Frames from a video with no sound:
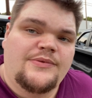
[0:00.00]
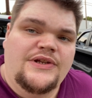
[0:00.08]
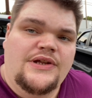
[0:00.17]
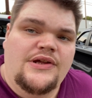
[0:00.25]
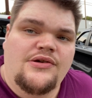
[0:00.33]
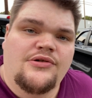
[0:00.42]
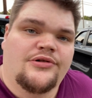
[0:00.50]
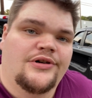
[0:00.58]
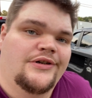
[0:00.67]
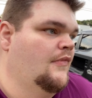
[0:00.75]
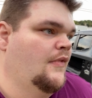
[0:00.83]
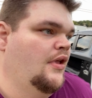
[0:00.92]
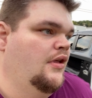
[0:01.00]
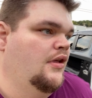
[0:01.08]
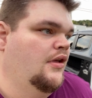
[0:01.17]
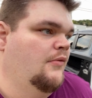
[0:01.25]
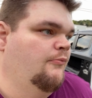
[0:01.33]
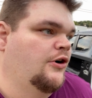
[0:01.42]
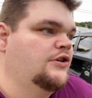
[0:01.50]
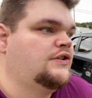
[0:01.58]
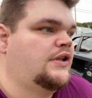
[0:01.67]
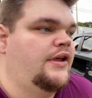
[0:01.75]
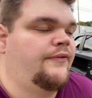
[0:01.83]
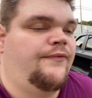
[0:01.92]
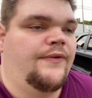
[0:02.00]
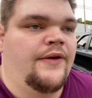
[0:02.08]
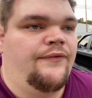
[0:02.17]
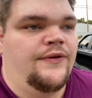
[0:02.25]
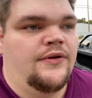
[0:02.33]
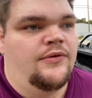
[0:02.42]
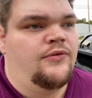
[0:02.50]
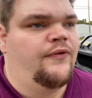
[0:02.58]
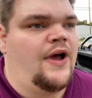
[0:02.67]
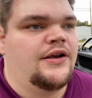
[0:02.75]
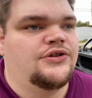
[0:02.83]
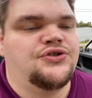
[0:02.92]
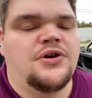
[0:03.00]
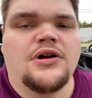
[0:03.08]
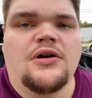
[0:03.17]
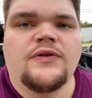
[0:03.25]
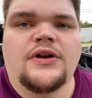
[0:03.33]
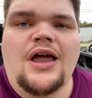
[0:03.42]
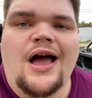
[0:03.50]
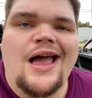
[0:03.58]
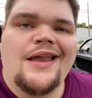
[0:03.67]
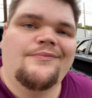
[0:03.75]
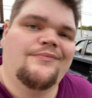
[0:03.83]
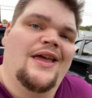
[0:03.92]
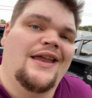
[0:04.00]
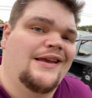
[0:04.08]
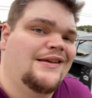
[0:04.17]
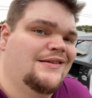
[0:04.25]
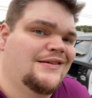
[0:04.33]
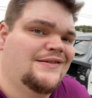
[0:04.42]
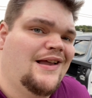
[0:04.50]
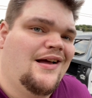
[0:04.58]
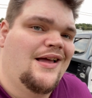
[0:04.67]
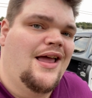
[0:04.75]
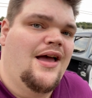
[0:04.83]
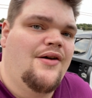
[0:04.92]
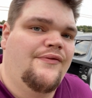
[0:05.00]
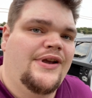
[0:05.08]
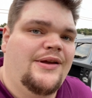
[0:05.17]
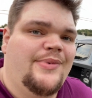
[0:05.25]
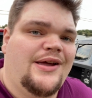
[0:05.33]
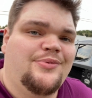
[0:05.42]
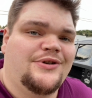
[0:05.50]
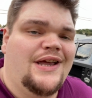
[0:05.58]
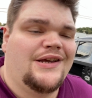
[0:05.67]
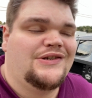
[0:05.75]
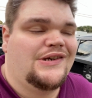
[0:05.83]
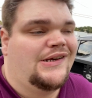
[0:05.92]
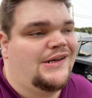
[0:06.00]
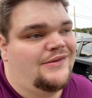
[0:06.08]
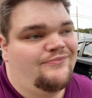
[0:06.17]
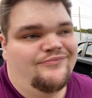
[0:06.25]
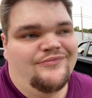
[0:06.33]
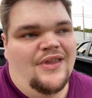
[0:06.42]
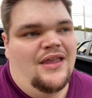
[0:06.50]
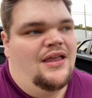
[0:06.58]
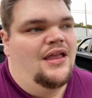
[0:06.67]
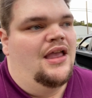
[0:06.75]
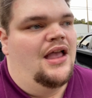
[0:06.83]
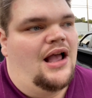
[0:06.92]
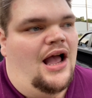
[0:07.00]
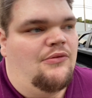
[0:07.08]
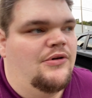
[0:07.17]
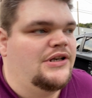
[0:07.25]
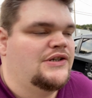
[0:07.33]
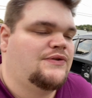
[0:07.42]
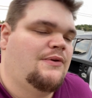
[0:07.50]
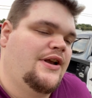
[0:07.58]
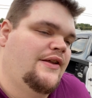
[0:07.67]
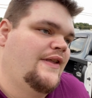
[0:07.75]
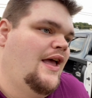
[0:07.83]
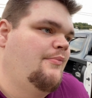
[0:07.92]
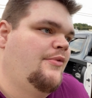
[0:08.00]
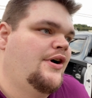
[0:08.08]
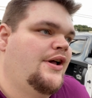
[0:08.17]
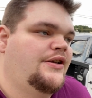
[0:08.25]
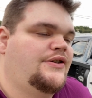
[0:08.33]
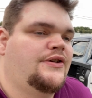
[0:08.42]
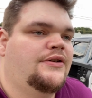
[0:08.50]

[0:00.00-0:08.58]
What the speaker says: you. Personally, if you find a truck on the lot and it does not have any bed protection in it, I wouldn't sweat it that much.